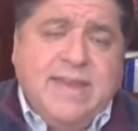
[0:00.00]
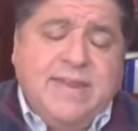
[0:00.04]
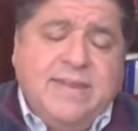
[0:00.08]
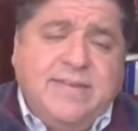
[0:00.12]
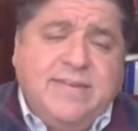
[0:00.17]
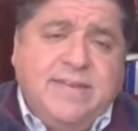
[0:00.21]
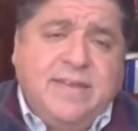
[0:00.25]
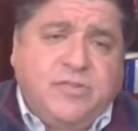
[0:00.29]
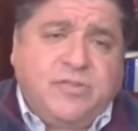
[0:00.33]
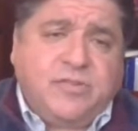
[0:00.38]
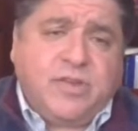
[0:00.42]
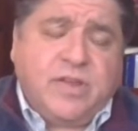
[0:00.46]
In
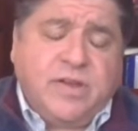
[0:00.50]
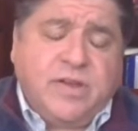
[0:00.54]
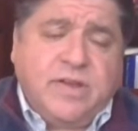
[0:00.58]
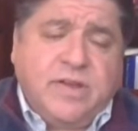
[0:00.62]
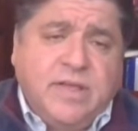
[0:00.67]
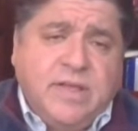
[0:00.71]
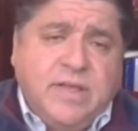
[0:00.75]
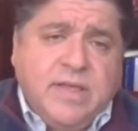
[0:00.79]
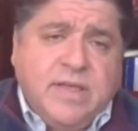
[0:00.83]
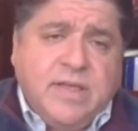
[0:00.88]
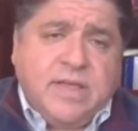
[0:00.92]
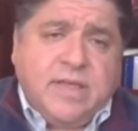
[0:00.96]

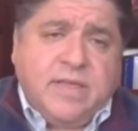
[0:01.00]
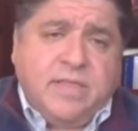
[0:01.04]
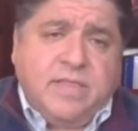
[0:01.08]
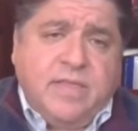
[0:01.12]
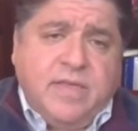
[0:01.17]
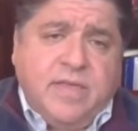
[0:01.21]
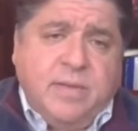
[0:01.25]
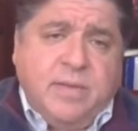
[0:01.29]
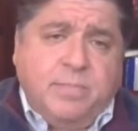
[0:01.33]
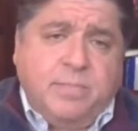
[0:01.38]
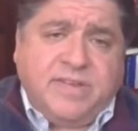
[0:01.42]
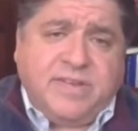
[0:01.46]
addition,
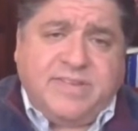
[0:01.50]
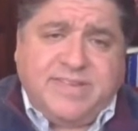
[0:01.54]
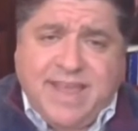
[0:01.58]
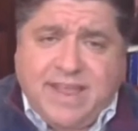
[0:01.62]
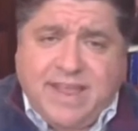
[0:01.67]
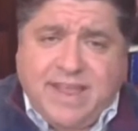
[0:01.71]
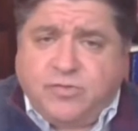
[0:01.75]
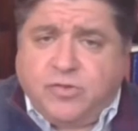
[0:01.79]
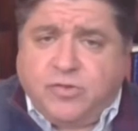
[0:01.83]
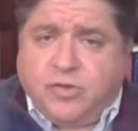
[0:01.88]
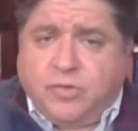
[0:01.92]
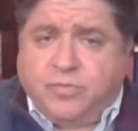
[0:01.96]
the
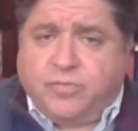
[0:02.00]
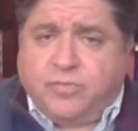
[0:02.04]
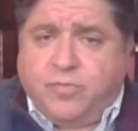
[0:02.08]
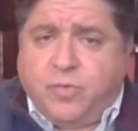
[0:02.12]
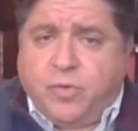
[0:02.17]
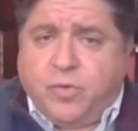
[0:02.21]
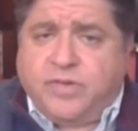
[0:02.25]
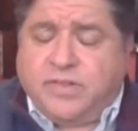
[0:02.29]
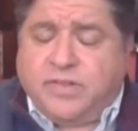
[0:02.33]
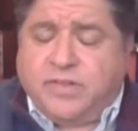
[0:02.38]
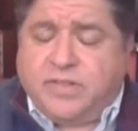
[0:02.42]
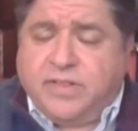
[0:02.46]
potential
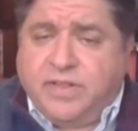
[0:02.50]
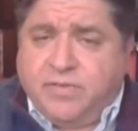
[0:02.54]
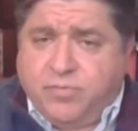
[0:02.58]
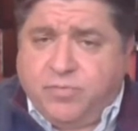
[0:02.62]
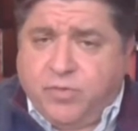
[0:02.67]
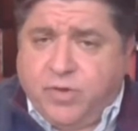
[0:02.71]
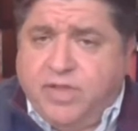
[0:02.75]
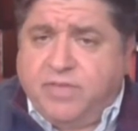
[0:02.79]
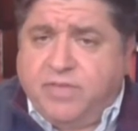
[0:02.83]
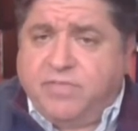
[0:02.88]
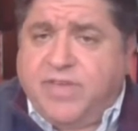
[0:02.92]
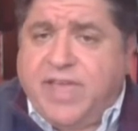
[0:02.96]
for
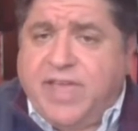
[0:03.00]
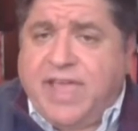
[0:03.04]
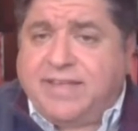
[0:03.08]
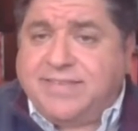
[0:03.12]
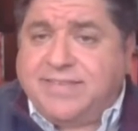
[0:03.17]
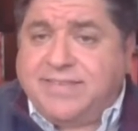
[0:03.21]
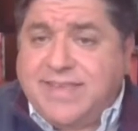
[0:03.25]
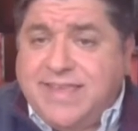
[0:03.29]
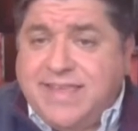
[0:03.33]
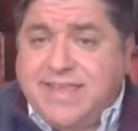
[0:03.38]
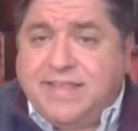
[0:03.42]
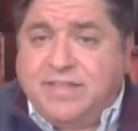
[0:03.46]
delivery of
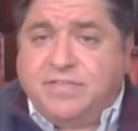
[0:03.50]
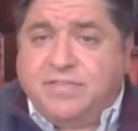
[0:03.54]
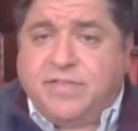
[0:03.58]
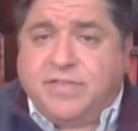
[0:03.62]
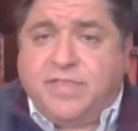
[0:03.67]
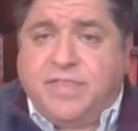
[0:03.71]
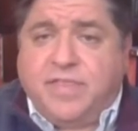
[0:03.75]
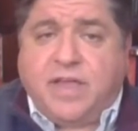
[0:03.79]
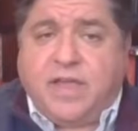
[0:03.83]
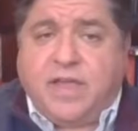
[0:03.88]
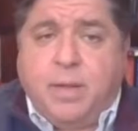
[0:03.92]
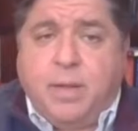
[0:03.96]

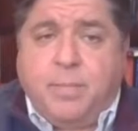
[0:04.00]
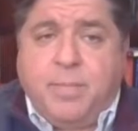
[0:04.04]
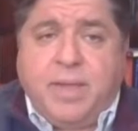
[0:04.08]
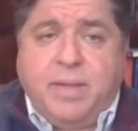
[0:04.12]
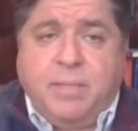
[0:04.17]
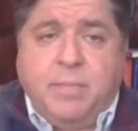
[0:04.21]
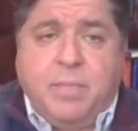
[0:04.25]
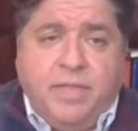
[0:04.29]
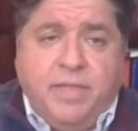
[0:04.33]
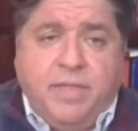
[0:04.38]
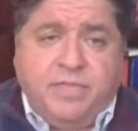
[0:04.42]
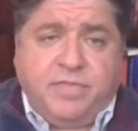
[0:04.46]
vaccines in the
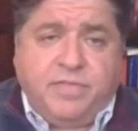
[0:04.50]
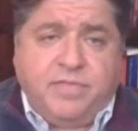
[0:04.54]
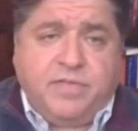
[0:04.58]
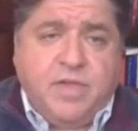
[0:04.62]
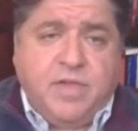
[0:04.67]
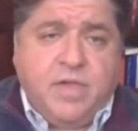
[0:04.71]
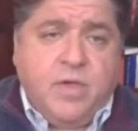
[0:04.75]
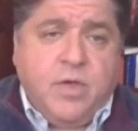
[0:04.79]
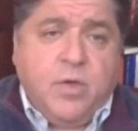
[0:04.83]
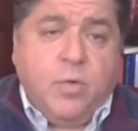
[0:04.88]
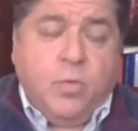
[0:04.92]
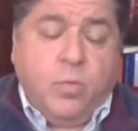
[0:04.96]
coming
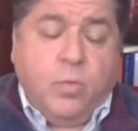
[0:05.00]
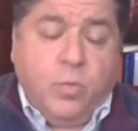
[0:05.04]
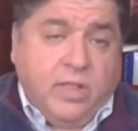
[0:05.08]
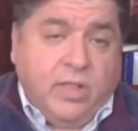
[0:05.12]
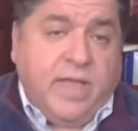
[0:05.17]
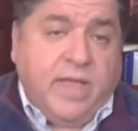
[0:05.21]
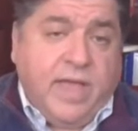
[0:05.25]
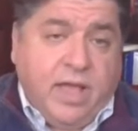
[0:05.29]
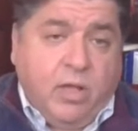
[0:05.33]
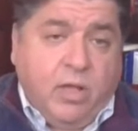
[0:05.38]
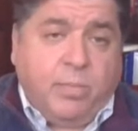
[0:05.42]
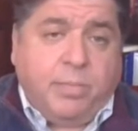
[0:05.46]
months
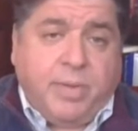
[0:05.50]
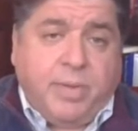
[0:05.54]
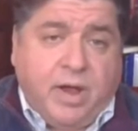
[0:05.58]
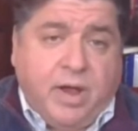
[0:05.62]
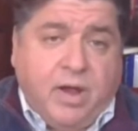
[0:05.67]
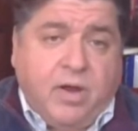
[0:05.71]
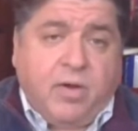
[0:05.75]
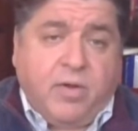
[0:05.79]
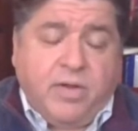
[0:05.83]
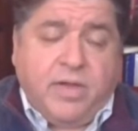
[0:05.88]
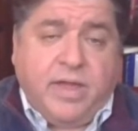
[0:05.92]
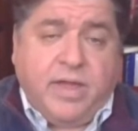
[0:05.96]
will help
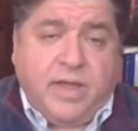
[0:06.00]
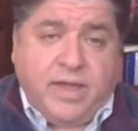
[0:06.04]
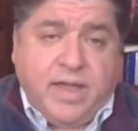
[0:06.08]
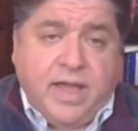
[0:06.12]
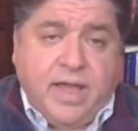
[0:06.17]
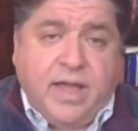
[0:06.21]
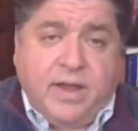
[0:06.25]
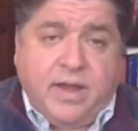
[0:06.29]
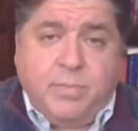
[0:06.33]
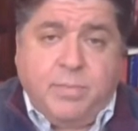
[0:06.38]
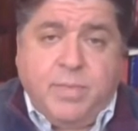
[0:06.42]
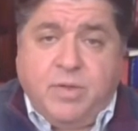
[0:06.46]
our
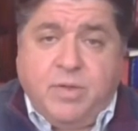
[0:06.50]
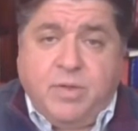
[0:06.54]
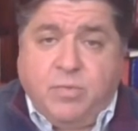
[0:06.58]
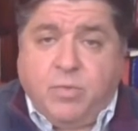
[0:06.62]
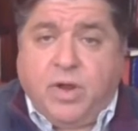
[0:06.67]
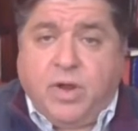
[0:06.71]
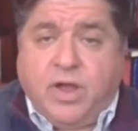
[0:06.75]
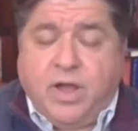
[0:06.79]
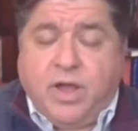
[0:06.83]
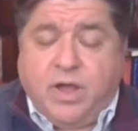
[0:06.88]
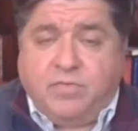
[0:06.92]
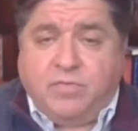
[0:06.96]
economy
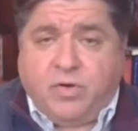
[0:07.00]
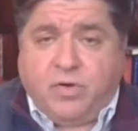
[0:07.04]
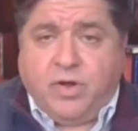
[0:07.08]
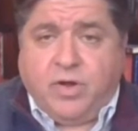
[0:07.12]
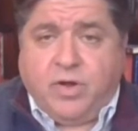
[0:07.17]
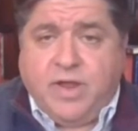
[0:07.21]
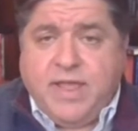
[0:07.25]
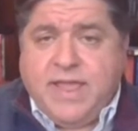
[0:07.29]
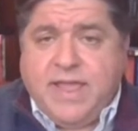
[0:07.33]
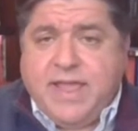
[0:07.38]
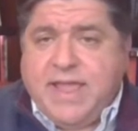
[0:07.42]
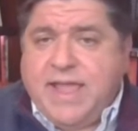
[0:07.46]
recover,
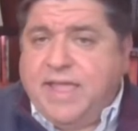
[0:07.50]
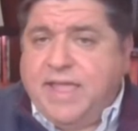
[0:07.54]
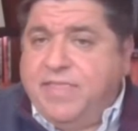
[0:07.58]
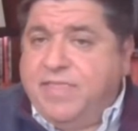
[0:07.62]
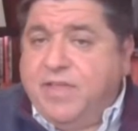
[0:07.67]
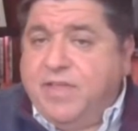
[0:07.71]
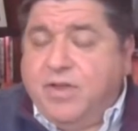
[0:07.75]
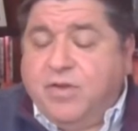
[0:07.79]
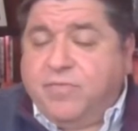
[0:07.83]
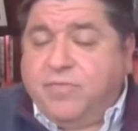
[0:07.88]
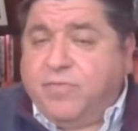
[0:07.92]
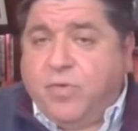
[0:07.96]

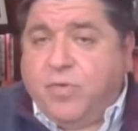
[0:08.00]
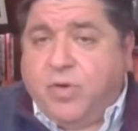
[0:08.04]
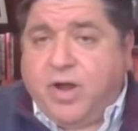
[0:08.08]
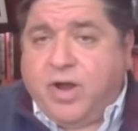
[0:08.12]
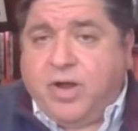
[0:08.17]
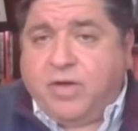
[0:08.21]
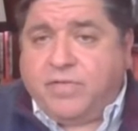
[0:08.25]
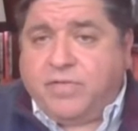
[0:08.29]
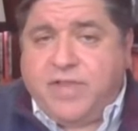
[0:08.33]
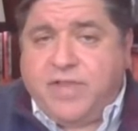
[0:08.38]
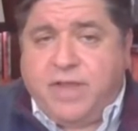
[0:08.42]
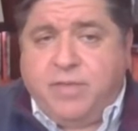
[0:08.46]
and therefore
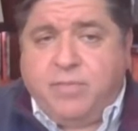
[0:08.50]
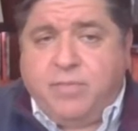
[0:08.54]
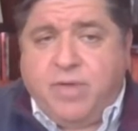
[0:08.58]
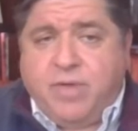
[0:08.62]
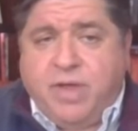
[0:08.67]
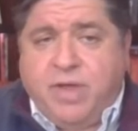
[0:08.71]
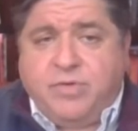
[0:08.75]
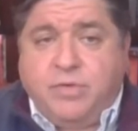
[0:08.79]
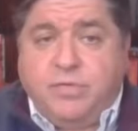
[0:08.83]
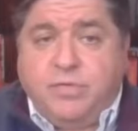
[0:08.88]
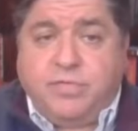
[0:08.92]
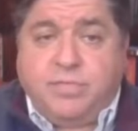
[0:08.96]
our state
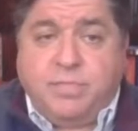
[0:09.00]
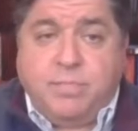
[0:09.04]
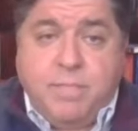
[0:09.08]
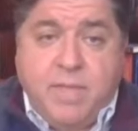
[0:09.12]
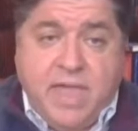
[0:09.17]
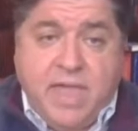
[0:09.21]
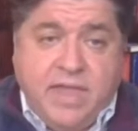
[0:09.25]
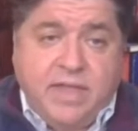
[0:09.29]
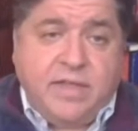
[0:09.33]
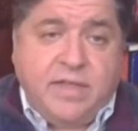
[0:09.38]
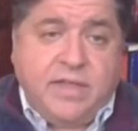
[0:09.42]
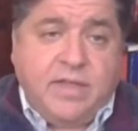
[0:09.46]
revenues
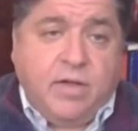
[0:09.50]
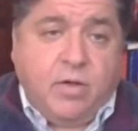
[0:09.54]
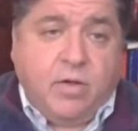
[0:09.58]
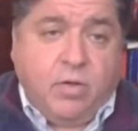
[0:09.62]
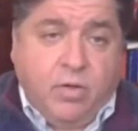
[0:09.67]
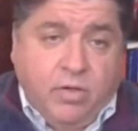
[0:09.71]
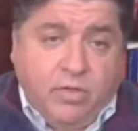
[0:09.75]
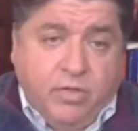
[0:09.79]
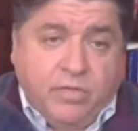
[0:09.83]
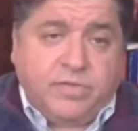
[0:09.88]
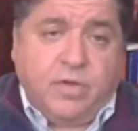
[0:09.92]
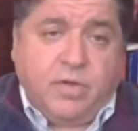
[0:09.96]
may
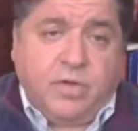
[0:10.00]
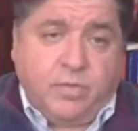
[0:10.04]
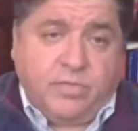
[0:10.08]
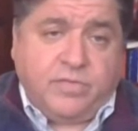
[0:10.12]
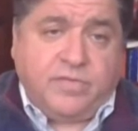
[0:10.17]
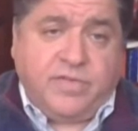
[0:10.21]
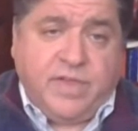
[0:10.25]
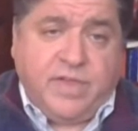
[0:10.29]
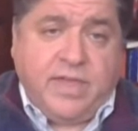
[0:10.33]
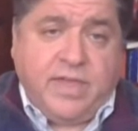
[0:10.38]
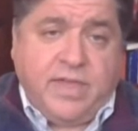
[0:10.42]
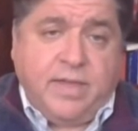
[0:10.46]
also
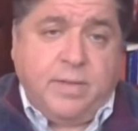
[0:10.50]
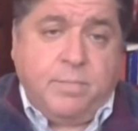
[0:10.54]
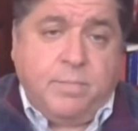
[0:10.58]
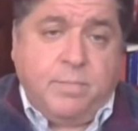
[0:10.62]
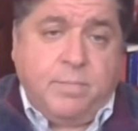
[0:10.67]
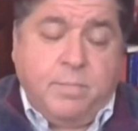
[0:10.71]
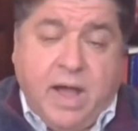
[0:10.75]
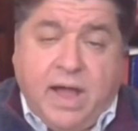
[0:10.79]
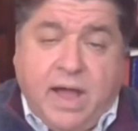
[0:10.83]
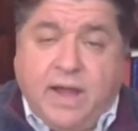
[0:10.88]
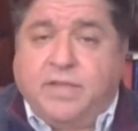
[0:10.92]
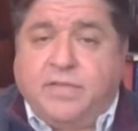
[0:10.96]
see
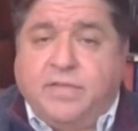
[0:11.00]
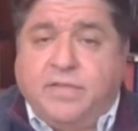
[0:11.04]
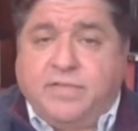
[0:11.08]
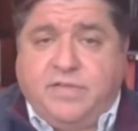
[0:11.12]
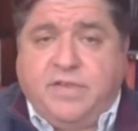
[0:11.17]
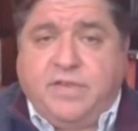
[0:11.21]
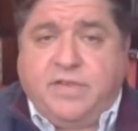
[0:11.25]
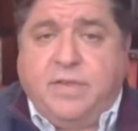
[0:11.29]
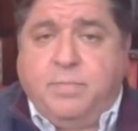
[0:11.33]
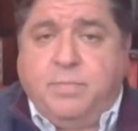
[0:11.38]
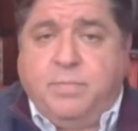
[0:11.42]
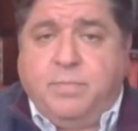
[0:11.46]

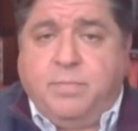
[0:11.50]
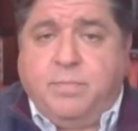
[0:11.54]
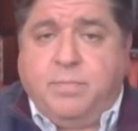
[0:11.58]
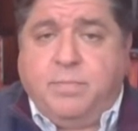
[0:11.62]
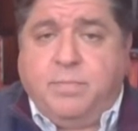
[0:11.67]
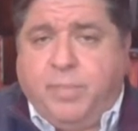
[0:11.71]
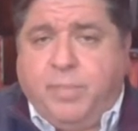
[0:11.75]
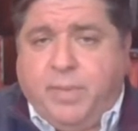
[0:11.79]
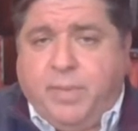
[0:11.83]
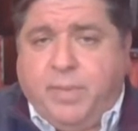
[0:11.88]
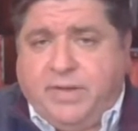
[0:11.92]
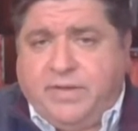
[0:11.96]
modest
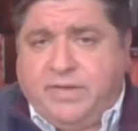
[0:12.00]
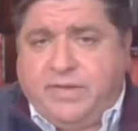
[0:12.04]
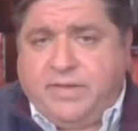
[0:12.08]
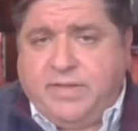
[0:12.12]
improvement.